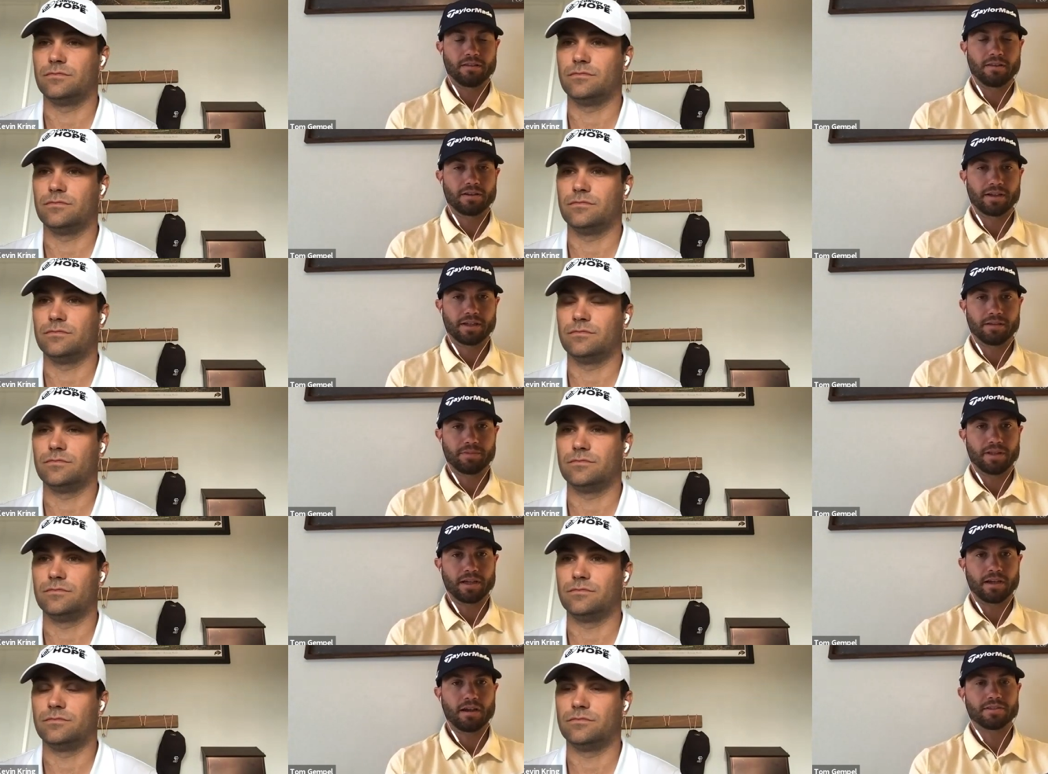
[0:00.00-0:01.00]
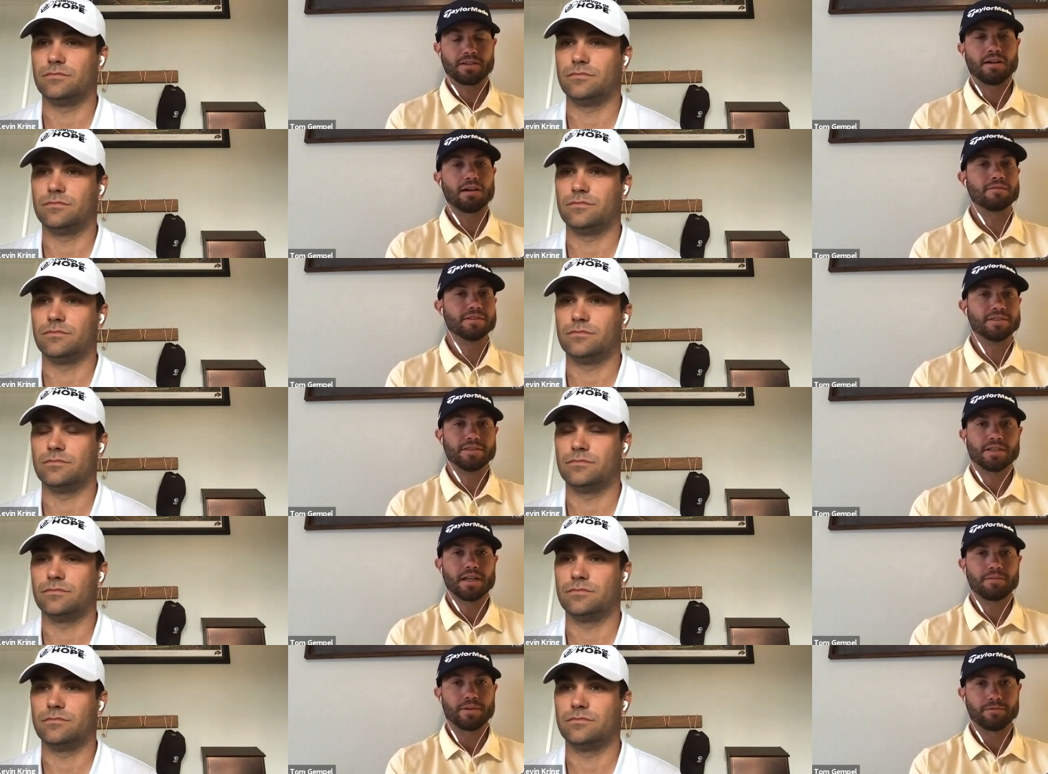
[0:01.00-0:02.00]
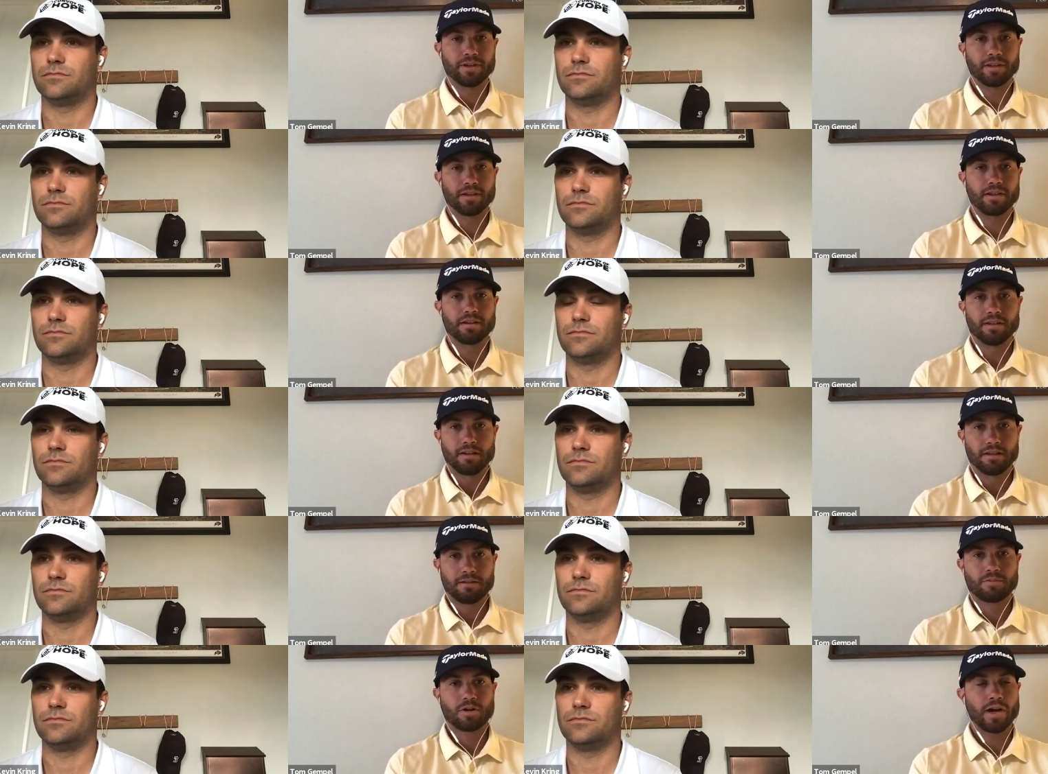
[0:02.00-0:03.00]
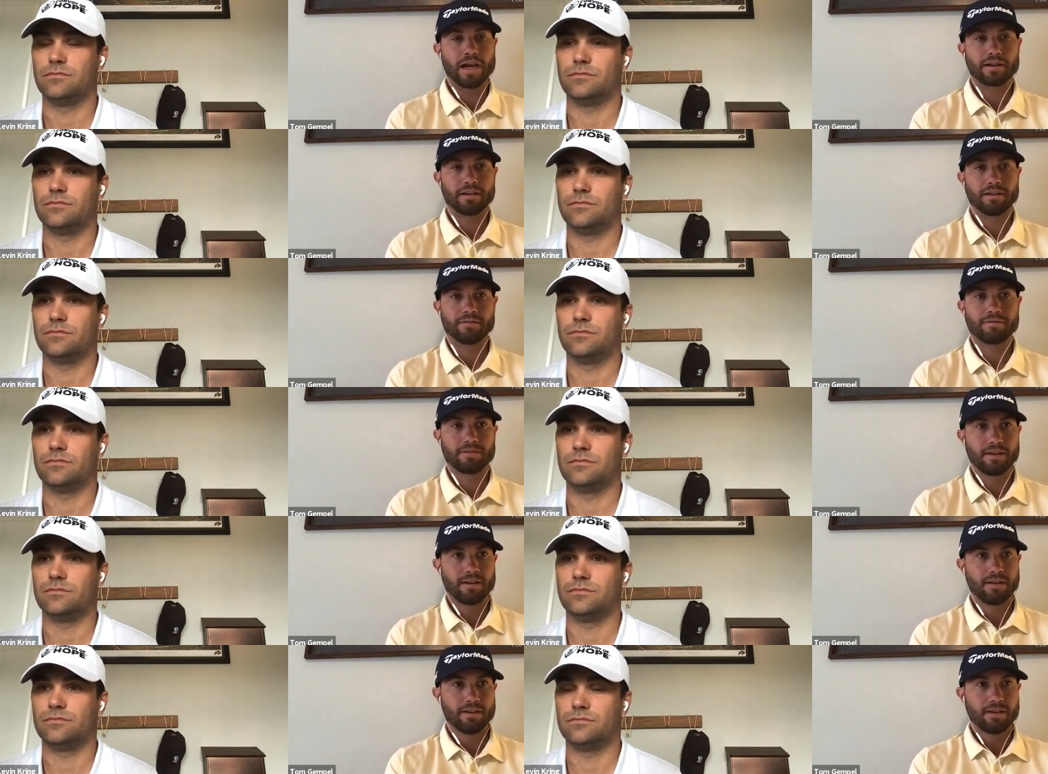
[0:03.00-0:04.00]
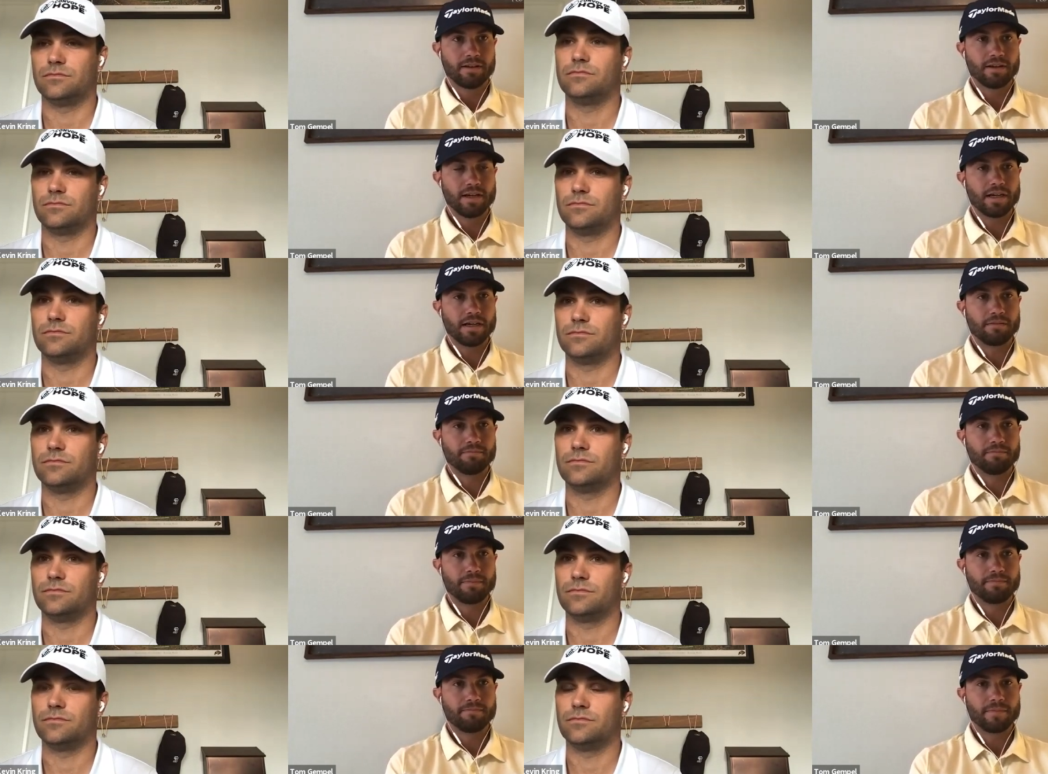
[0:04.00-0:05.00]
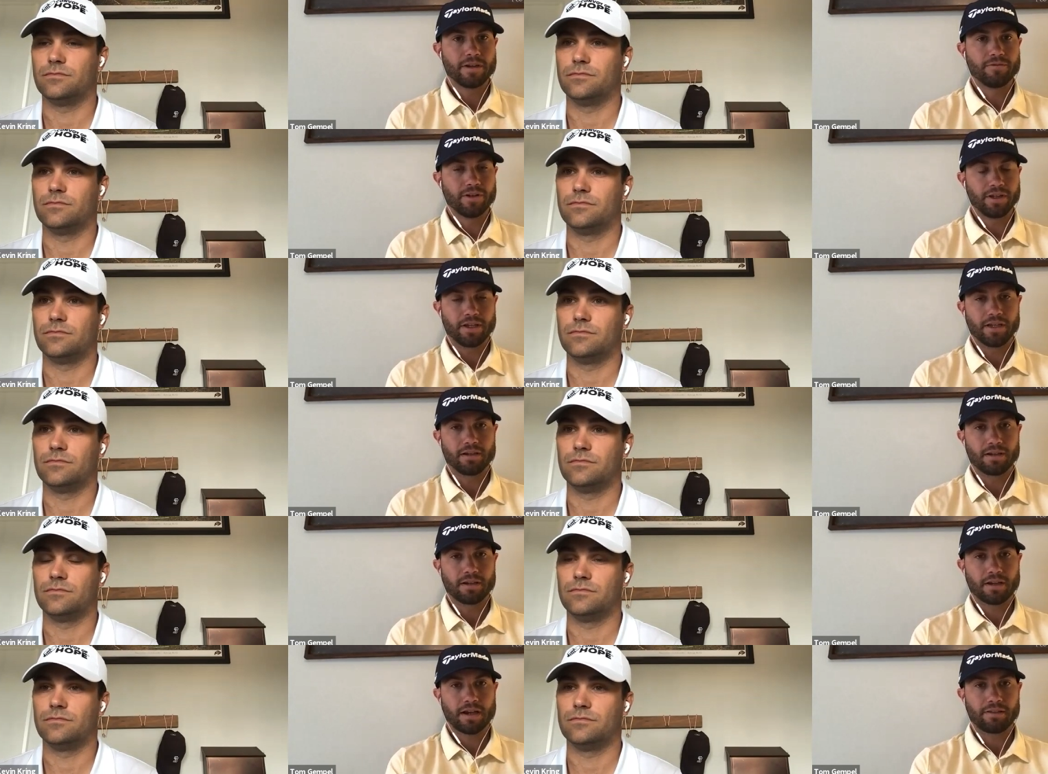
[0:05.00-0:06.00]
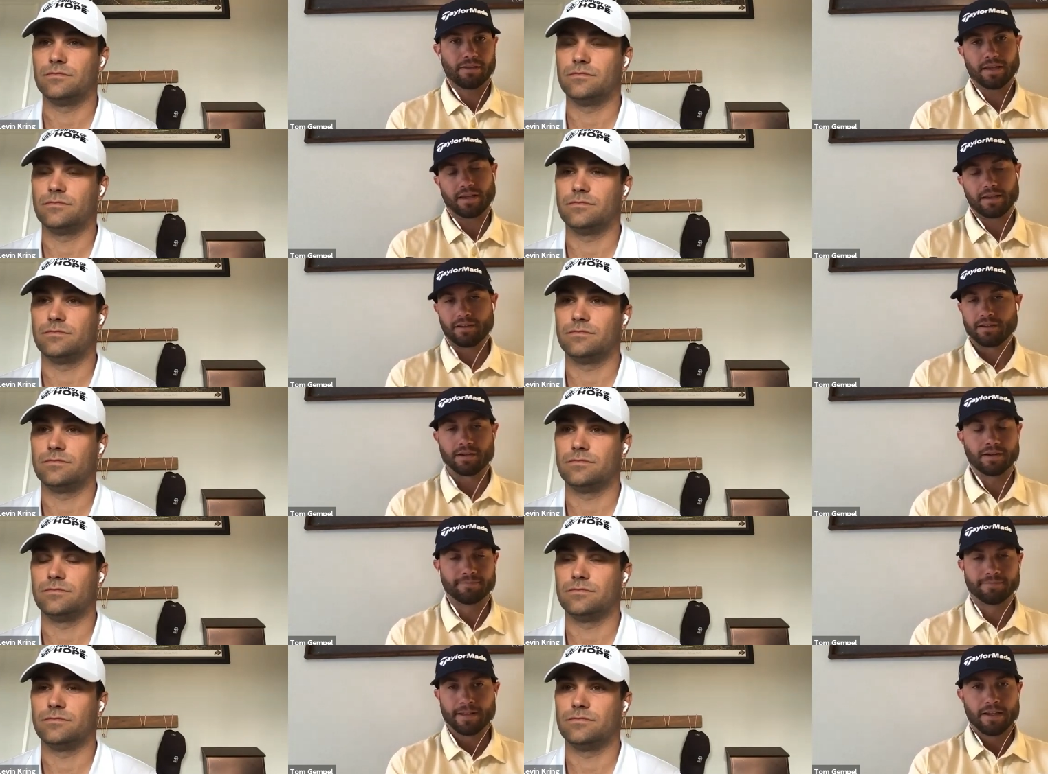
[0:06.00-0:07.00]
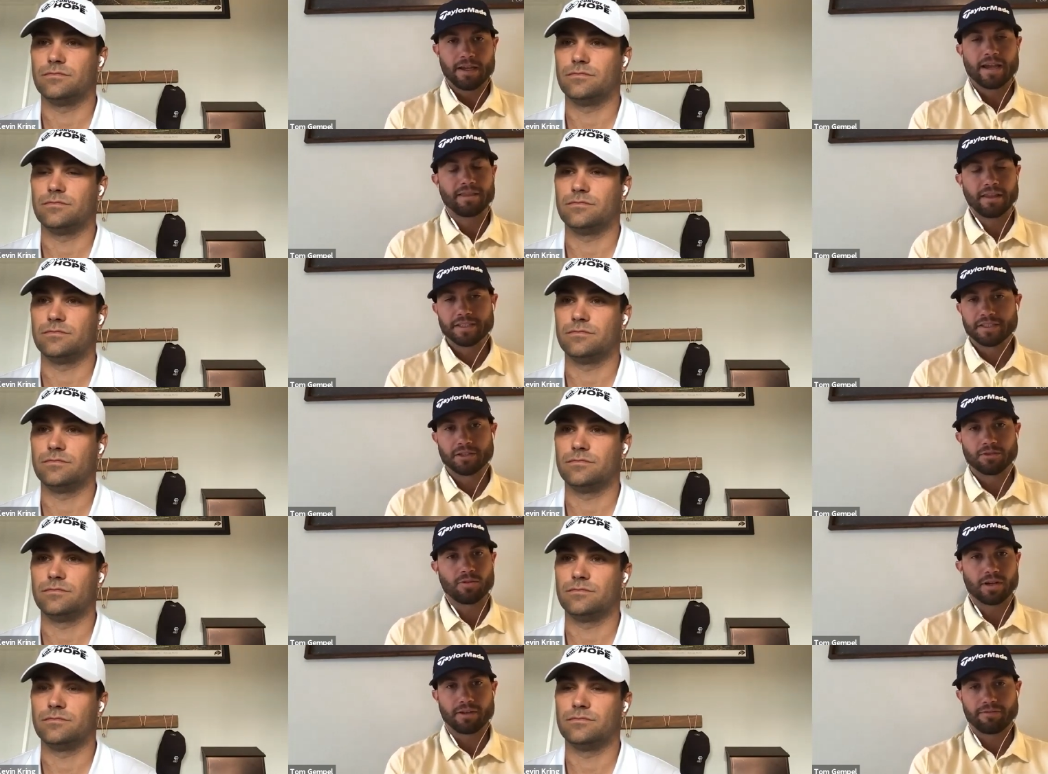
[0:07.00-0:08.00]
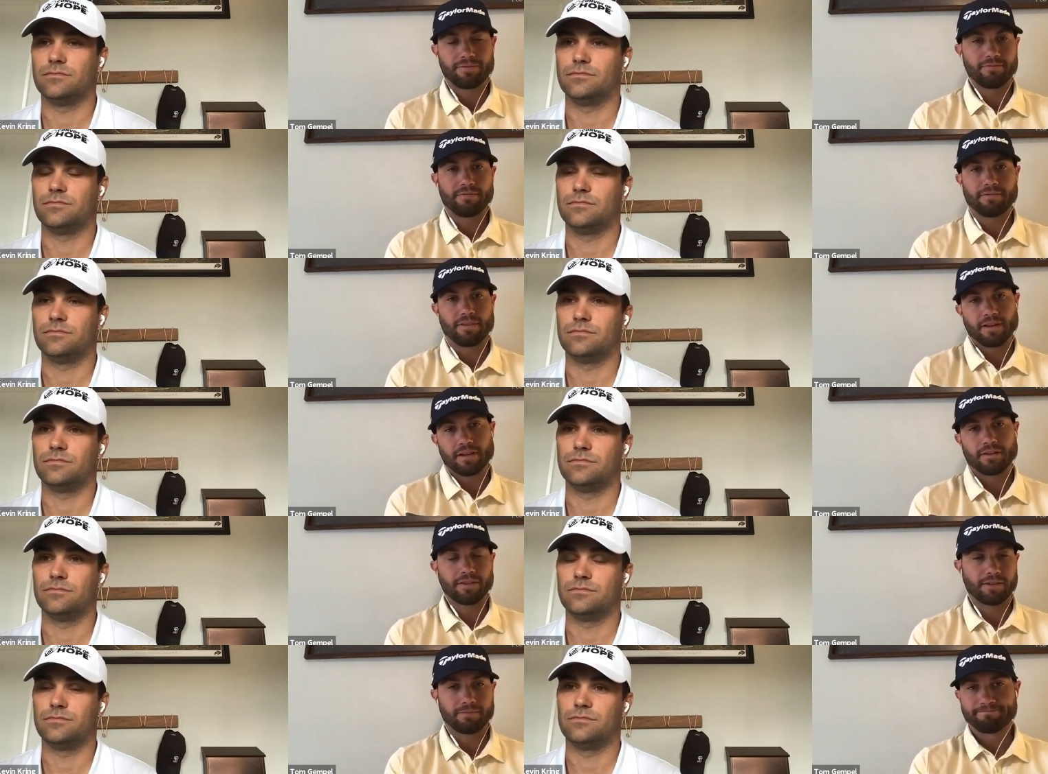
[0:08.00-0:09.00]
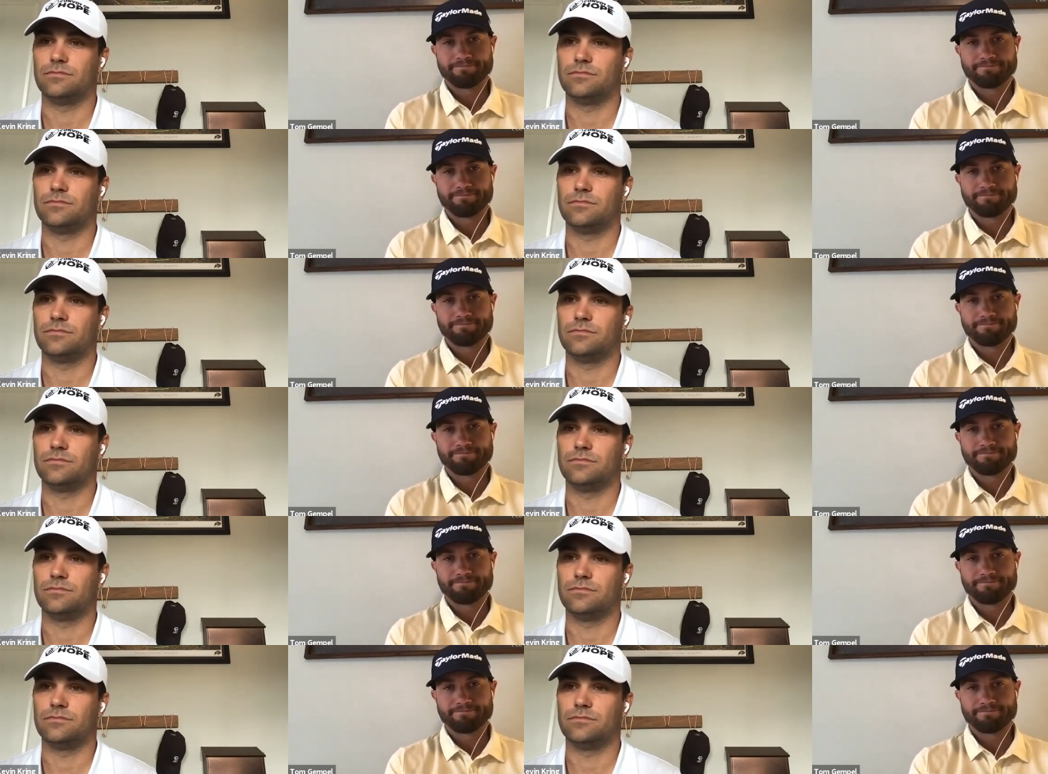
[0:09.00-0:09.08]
Speaker 1: looking to play college golf is you got to be really proactive. Um, and really i think you know unless you're one of you know the